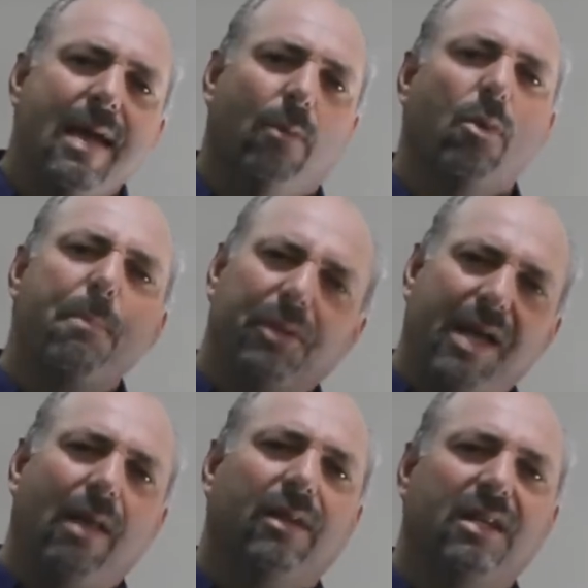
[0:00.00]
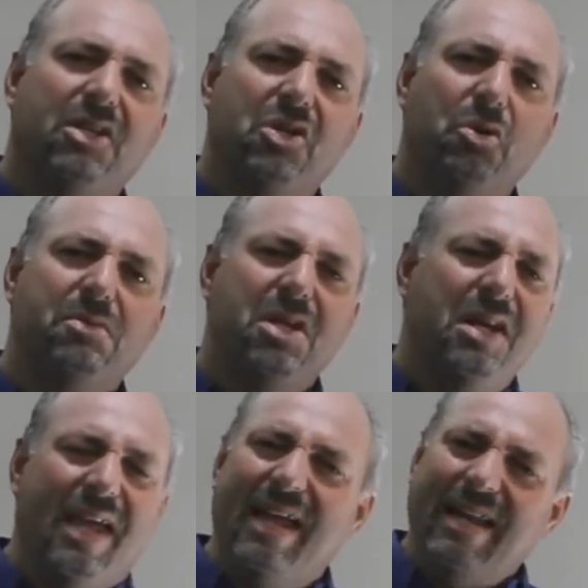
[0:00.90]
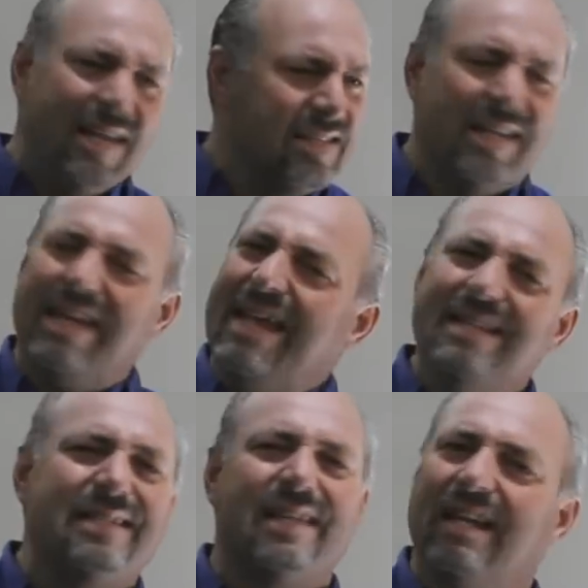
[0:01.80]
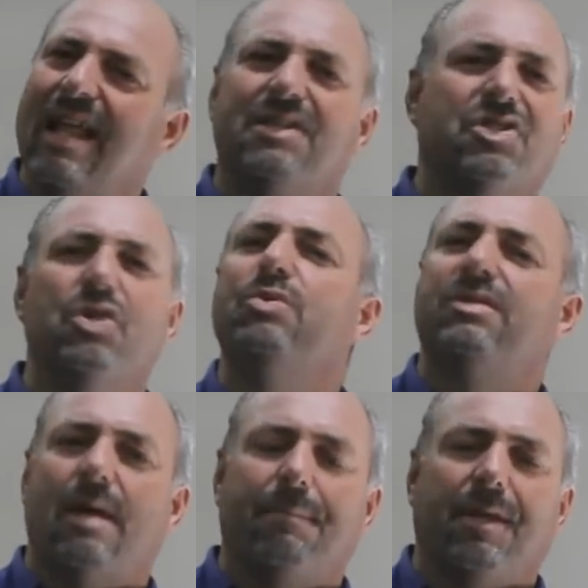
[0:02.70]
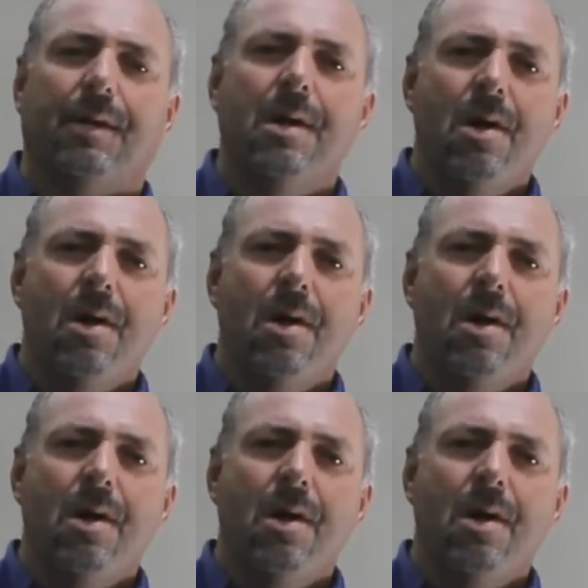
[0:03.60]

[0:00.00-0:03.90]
And when we put the LED tubes in, it is an instant, let's do something.